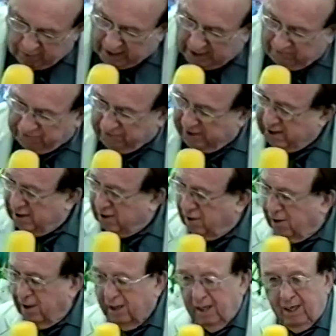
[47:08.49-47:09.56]
that
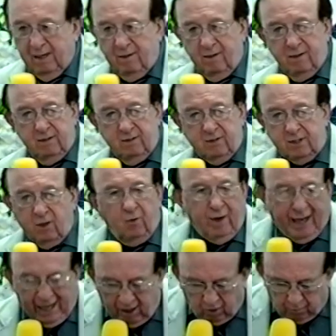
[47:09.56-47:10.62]
we feel
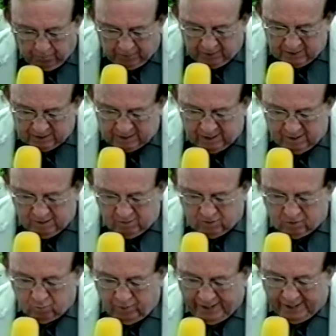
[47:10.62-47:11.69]
so
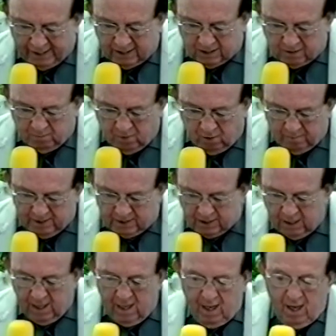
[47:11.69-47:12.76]
helpless in those
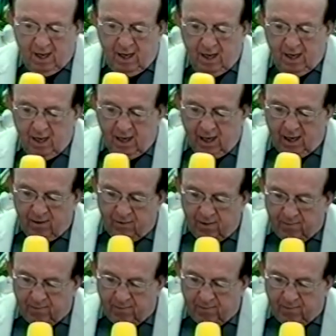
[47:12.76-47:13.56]
weakest moments.